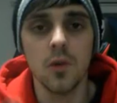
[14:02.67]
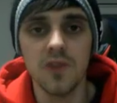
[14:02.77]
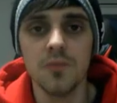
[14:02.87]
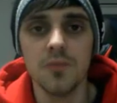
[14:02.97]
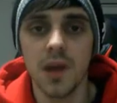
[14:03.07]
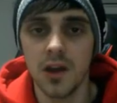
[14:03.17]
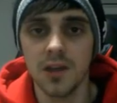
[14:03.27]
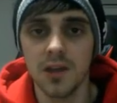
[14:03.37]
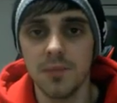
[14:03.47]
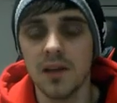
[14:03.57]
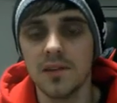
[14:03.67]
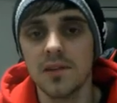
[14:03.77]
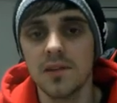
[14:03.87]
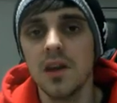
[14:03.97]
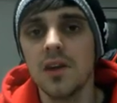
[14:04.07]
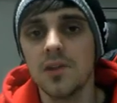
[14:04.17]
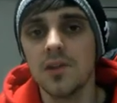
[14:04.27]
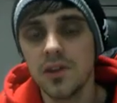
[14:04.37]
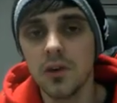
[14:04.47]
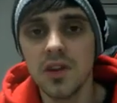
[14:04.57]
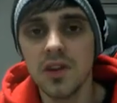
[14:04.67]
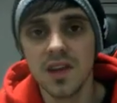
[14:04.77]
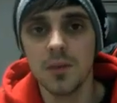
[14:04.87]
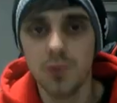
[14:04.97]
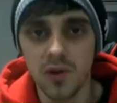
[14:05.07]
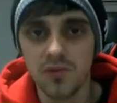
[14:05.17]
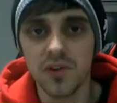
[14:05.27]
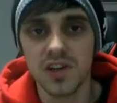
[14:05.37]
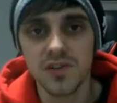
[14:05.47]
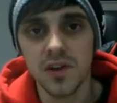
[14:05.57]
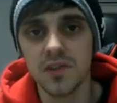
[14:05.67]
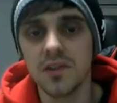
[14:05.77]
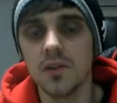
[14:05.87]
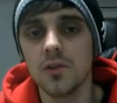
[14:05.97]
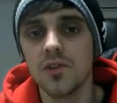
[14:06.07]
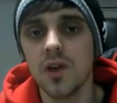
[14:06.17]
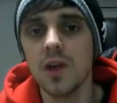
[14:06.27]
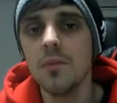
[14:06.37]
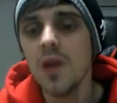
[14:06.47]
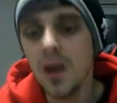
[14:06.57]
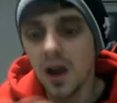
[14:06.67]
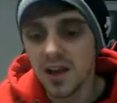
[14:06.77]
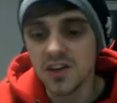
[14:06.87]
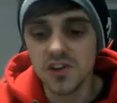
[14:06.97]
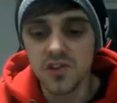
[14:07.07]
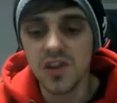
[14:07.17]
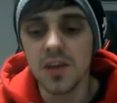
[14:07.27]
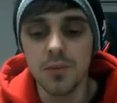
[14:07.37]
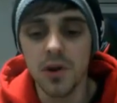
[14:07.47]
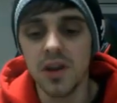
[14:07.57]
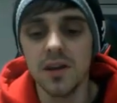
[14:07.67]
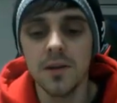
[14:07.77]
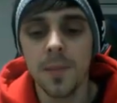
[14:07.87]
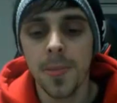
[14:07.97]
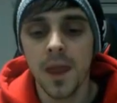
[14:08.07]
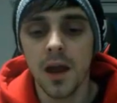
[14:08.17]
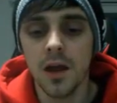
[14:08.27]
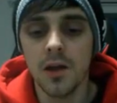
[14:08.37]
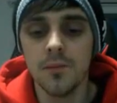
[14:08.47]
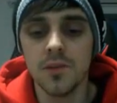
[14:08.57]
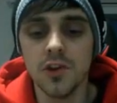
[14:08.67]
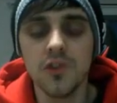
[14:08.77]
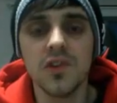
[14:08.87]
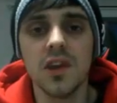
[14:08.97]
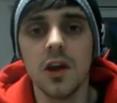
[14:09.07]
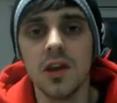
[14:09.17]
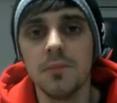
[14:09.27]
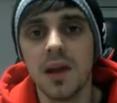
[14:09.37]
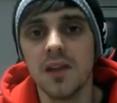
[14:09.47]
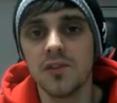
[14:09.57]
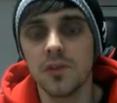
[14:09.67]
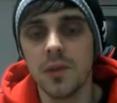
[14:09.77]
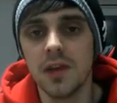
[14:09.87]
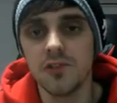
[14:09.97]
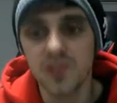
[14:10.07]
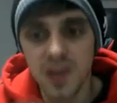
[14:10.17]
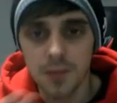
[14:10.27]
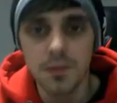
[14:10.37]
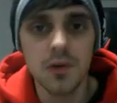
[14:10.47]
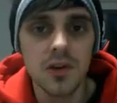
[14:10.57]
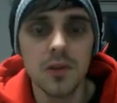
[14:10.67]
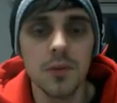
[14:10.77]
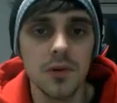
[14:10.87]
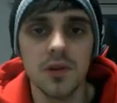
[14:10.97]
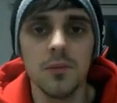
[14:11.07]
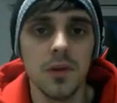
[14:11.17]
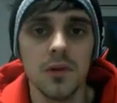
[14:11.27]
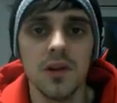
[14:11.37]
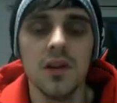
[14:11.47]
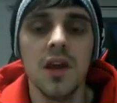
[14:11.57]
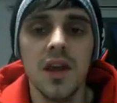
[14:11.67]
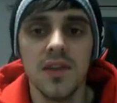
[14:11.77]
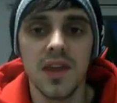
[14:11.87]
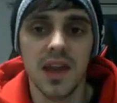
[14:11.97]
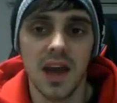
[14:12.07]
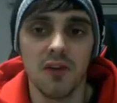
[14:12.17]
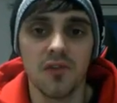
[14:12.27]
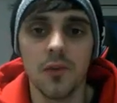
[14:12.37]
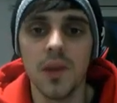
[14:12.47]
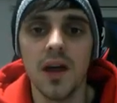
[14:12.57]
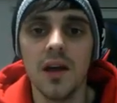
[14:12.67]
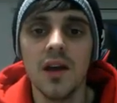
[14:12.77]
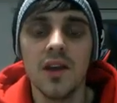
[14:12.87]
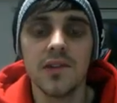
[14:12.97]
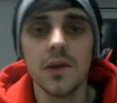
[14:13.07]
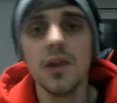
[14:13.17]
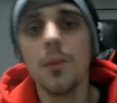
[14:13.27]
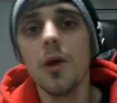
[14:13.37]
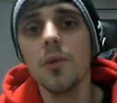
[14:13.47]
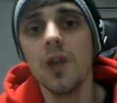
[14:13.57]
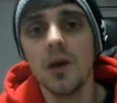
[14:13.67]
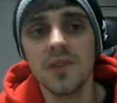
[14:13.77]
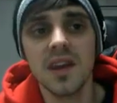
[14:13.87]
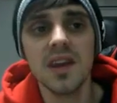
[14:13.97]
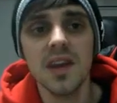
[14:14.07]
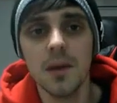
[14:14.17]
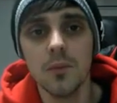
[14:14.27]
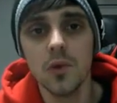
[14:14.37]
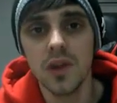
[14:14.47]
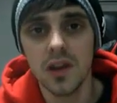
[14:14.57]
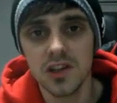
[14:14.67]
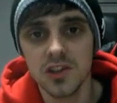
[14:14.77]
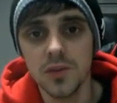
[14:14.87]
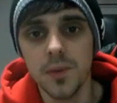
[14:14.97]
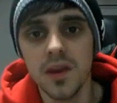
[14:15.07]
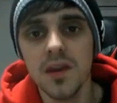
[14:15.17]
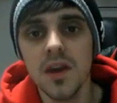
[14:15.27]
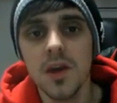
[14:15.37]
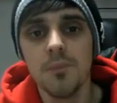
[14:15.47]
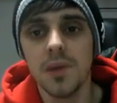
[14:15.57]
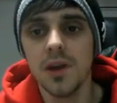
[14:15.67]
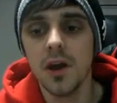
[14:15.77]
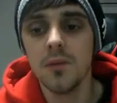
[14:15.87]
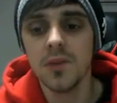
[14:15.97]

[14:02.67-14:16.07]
with my earning balance. So I don't need to keep putting fresh funds in all the time. I can just keep putting, using the earning balance from there, and just keep building and building and building the account from there. So at the moment, I'm taking out more than I should be. But,